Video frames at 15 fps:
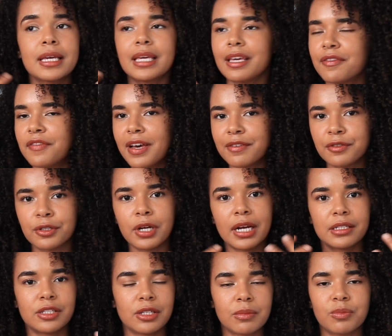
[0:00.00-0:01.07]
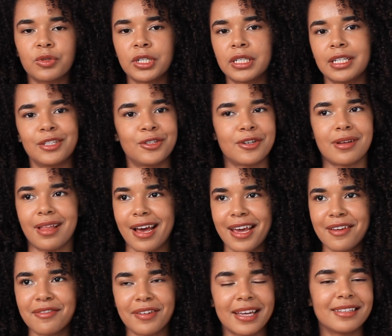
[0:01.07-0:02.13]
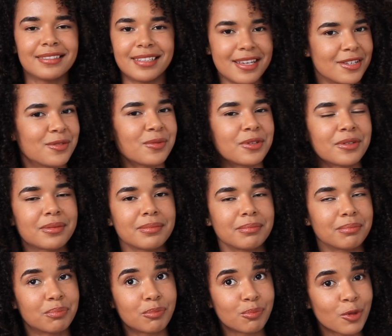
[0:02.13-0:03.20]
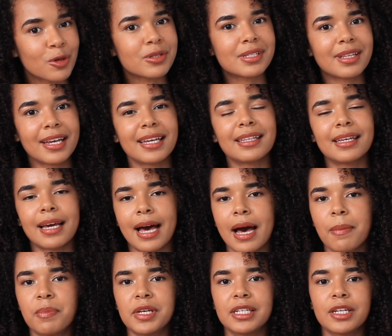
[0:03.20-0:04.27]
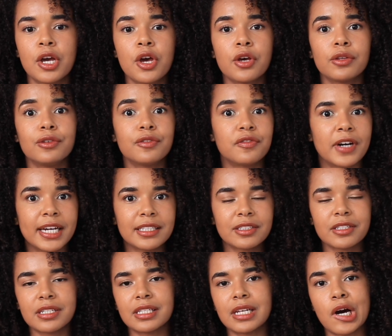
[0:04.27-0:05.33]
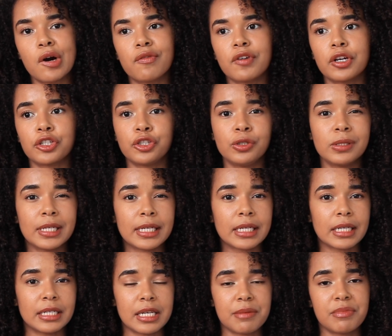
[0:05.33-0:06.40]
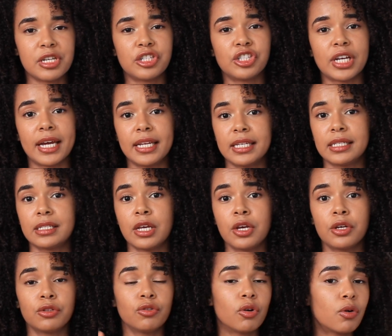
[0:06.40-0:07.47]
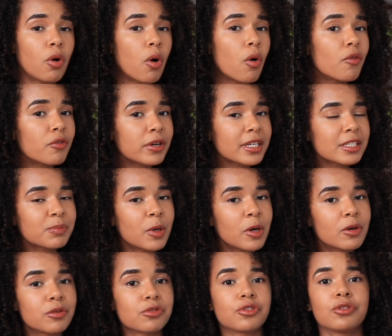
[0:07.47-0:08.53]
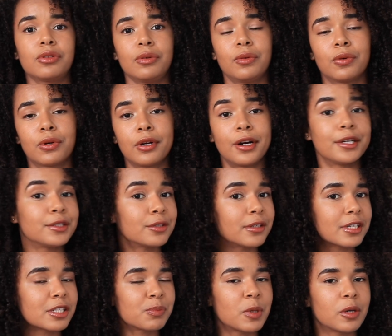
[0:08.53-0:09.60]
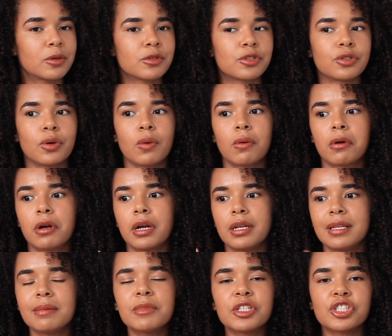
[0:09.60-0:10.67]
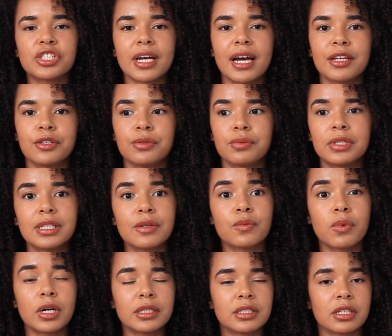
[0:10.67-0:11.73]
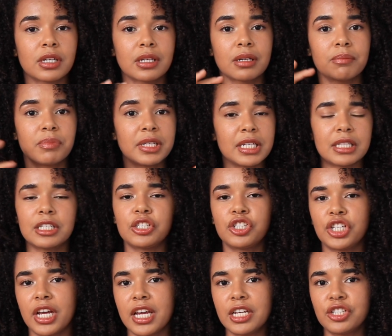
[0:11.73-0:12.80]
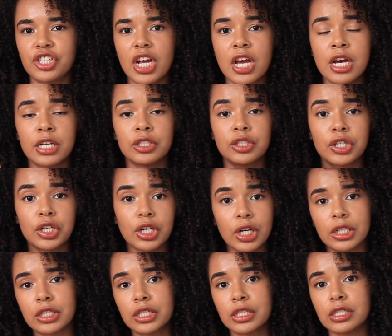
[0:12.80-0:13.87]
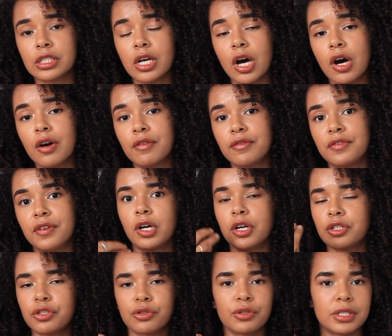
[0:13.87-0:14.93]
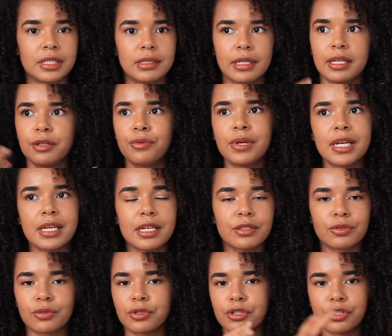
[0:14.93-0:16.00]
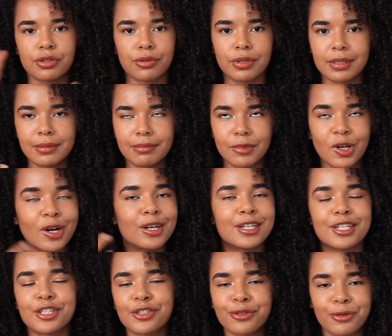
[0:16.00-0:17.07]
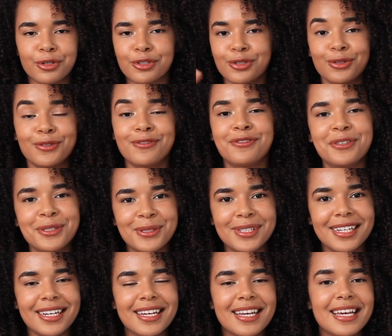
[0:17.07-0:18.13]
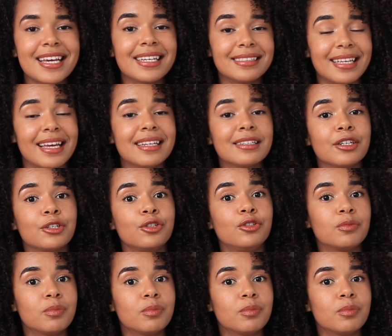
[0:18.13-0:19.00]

if ever at some point in your life, and this will most likely happen, you find yourself shooting an image that is overexposed or underexposed, or an image that you really want to completely change the colors of a certain ingredient or a certain garnish or a certain food, then you